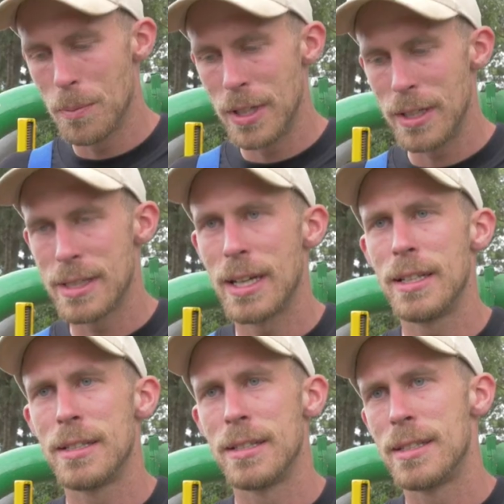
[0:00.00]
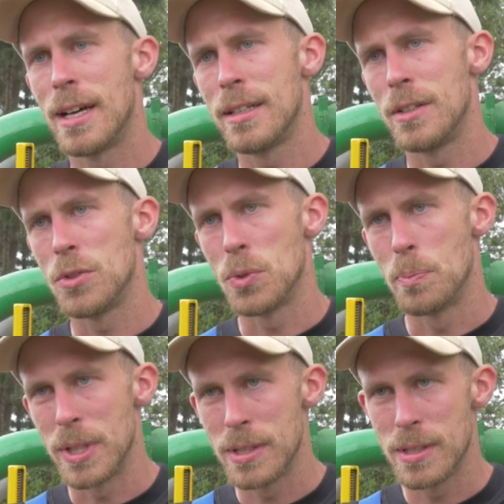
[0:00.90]
Normally silage is done into
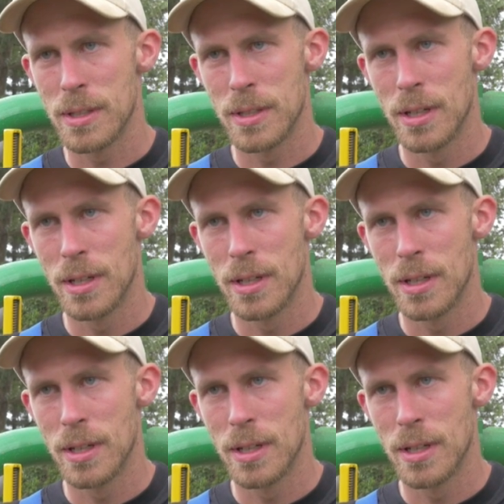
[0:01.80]
pits,